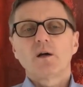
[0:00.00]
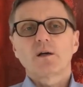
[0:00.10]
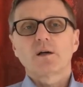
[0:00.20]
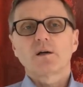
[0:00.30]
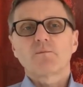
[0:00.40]

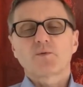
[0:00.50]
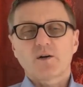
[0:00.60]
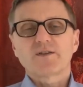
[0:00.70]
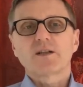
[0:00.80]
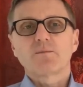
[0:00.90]
uh,
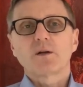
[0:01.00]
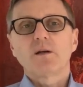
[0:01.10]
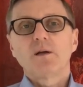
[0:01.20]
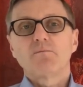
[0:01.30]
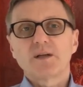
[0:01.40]
profitable
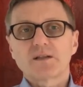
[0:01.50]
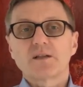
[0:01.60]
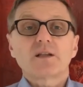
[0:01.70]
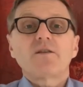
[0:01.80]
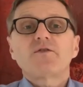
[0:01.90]

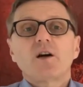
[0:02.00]
business. If